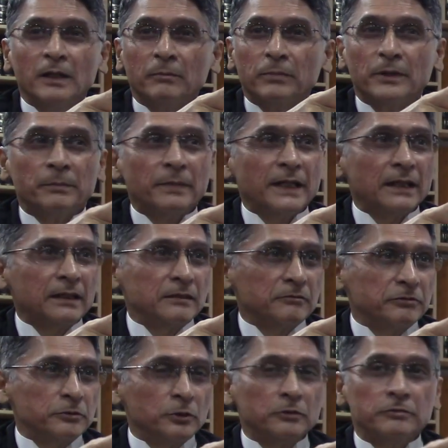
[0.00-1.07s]
preparing
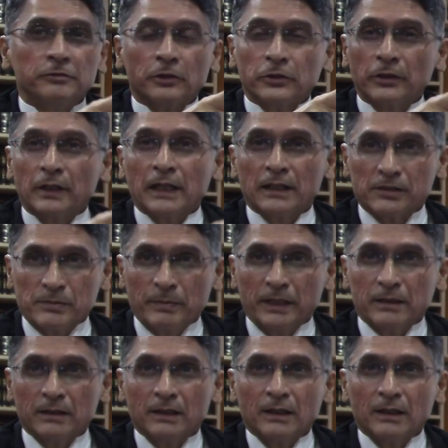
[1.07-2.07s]
food for your husband.